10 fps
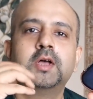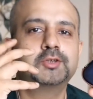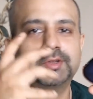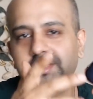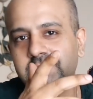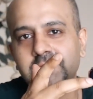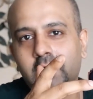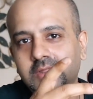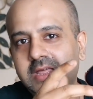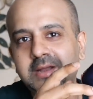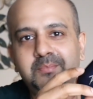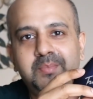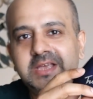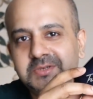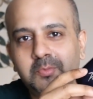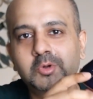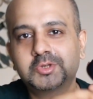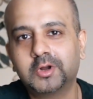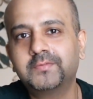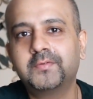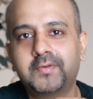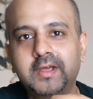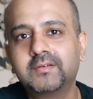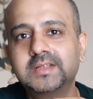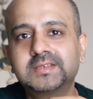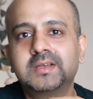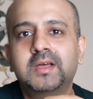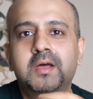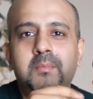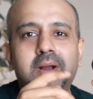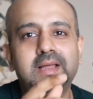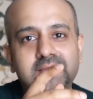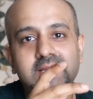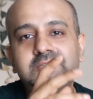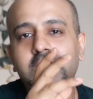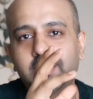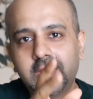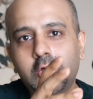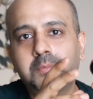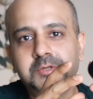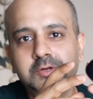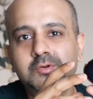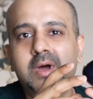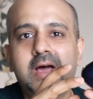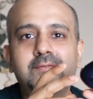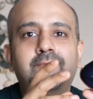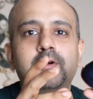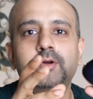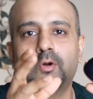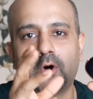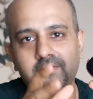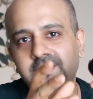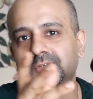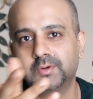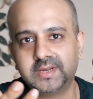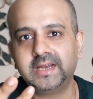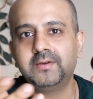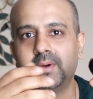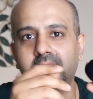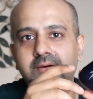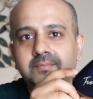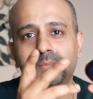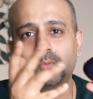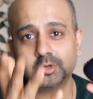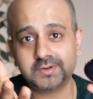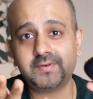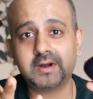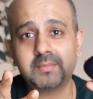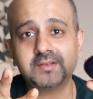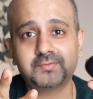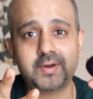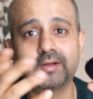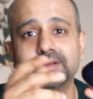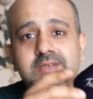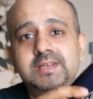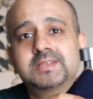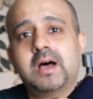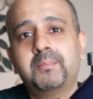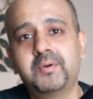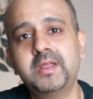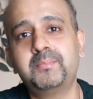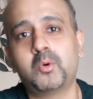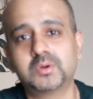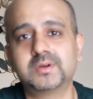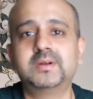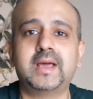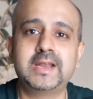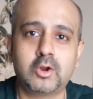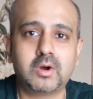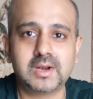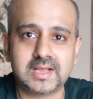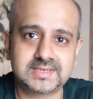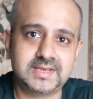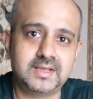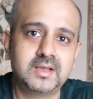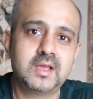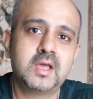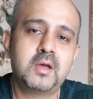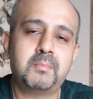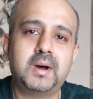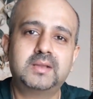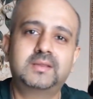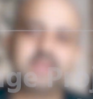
So this is not that beast mode sort of a fragrance, but I think it's a great option to have for your office or daily wear. Most of Armaf's fragrances are pretty potent and long lasting, but